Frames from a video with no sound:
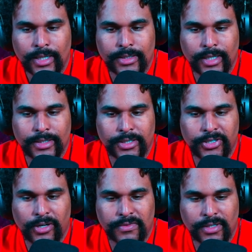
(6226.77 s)
dancing
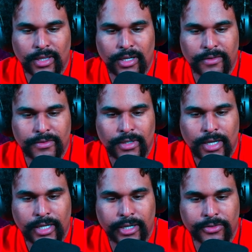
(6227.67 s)
off to the left
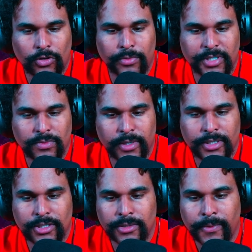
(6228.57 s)
and out of Colby's
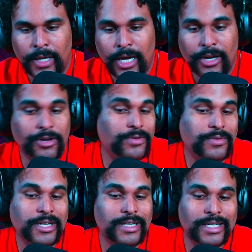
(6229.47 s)
reach. No
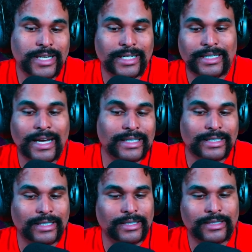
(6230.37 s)
need to get
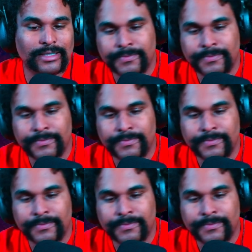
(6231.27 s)
testes.